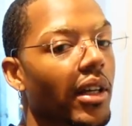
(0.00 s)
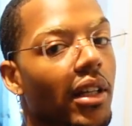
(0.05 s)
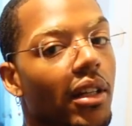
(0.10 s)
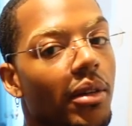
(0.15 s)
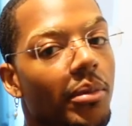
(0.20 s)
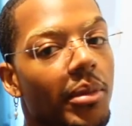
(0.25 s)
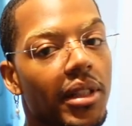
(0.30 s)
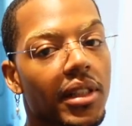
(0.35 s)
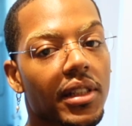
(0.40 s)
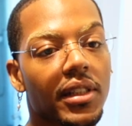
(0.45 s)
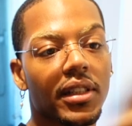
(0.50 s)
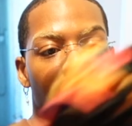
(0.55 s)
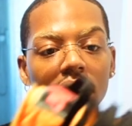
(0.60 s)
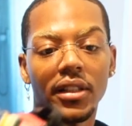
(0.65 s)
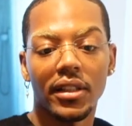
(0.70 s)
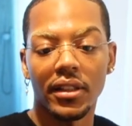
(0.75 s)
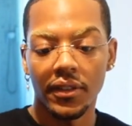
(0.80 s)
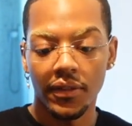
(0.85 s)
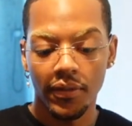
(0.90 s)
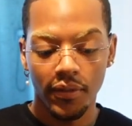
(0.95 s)
let me
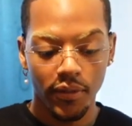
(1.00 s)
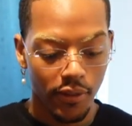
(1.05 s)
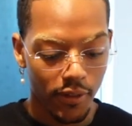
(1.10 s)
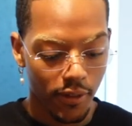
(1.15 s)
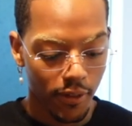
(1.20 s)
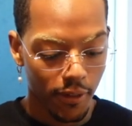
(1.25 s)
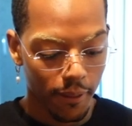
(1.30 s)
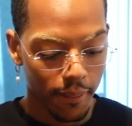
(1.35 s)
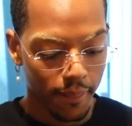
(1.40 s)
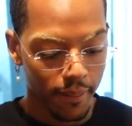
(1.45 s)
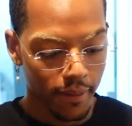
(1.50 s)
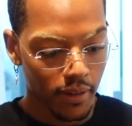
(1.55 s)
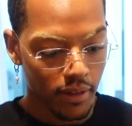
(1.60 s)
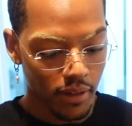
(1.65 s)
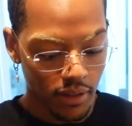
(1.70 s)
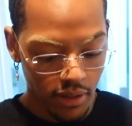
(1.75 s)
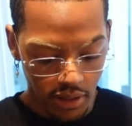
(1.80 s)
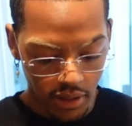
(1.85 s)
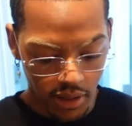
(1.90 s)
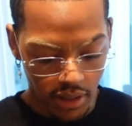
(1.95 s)
see.
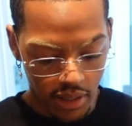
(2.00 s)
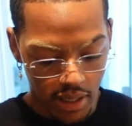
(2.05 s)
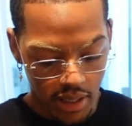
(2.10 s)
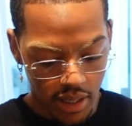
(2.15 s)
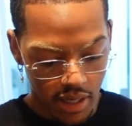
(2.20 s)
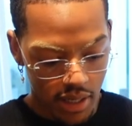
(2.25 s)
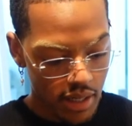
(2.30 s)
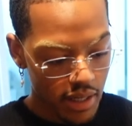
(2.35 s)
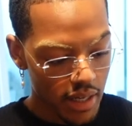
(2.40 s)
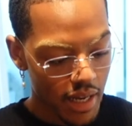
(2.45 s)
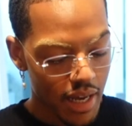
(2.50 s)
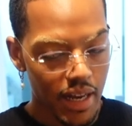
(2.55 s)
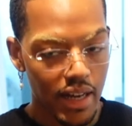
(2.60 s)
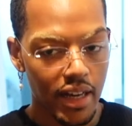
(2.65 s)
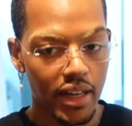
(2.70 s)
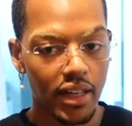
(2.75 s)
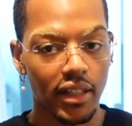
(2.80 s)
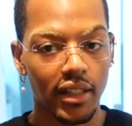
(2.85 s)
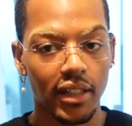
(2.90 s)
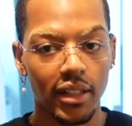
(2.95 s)
I
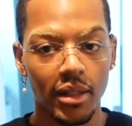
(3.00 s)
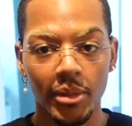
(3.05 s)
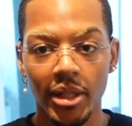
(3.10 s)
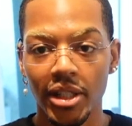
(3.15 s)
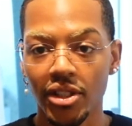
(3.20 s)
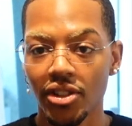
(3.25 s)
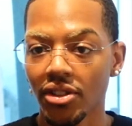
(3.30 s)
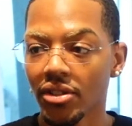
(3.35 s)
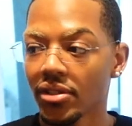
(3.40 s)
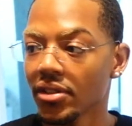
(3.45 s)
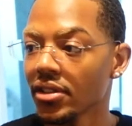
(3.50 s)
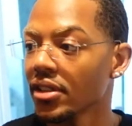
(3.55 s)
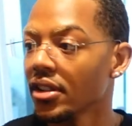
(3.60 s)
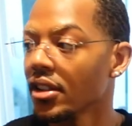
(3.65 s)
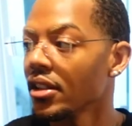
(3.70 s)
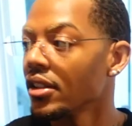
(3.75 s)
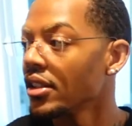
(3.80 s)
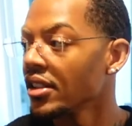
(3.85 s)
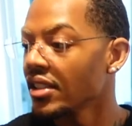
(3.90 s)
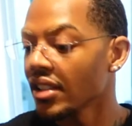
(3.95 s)
gotta clean my shoes,
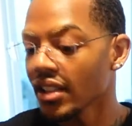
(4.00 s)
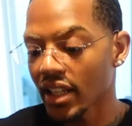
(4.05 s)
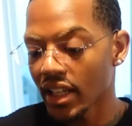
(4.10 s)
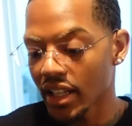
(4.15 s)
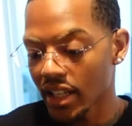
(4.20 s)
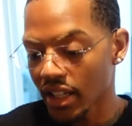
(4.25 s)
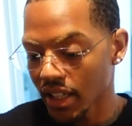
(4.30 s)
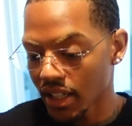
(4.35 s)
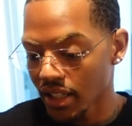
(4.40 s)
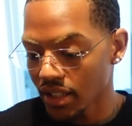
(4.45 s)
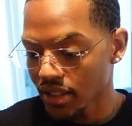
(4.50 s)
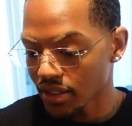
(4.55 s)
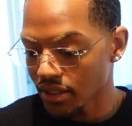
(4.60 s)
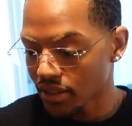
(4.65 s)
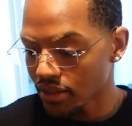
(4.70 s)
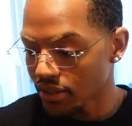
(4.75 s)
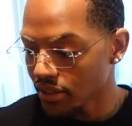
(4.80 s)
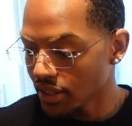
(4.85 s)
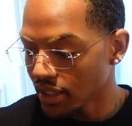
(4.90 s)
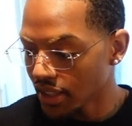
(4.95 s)
girl. It's a lot I gotta do.
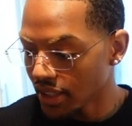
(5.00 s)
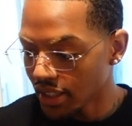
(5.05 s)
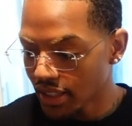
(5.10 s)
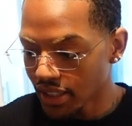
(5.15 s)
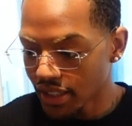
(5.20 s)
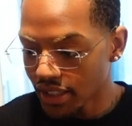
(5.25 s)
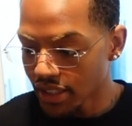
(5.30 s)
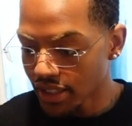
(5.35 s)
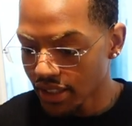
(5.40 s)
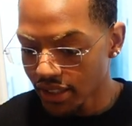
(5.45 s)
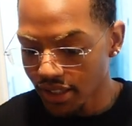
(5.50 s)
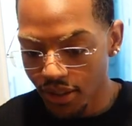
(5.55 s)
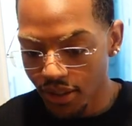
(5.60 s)
It's